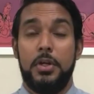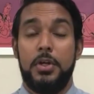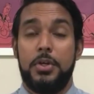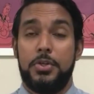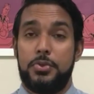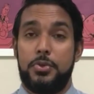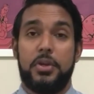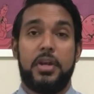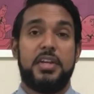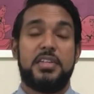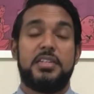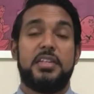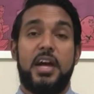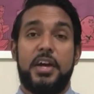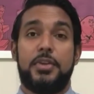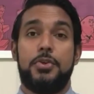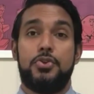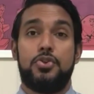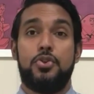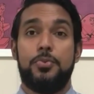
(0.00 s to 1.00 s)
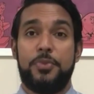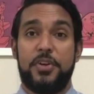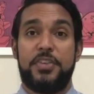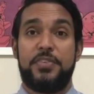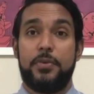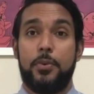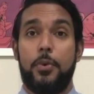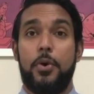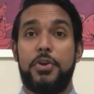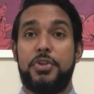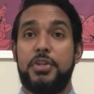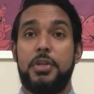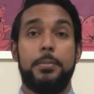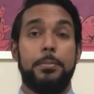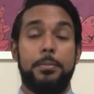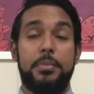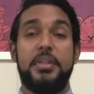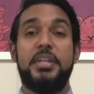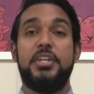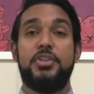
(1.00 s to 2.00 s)
So guys, thank you so much for watching.
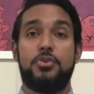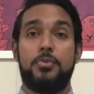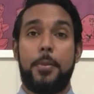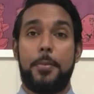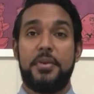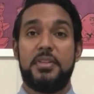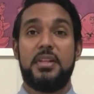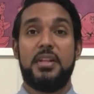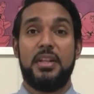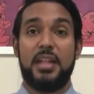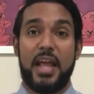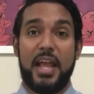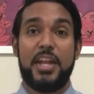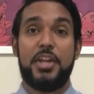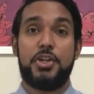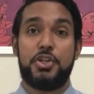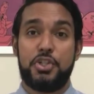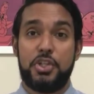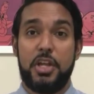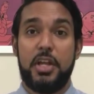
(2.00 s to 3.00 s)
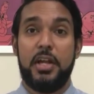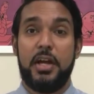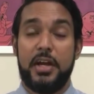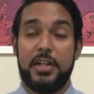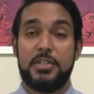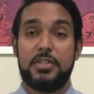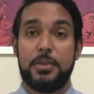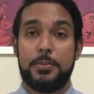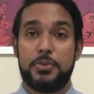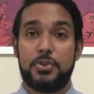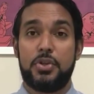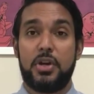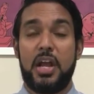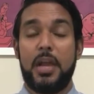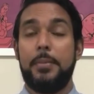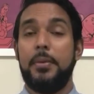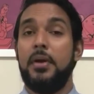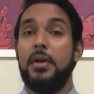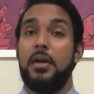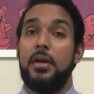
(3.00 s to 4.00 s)
Please remember to like, share, and subscribe.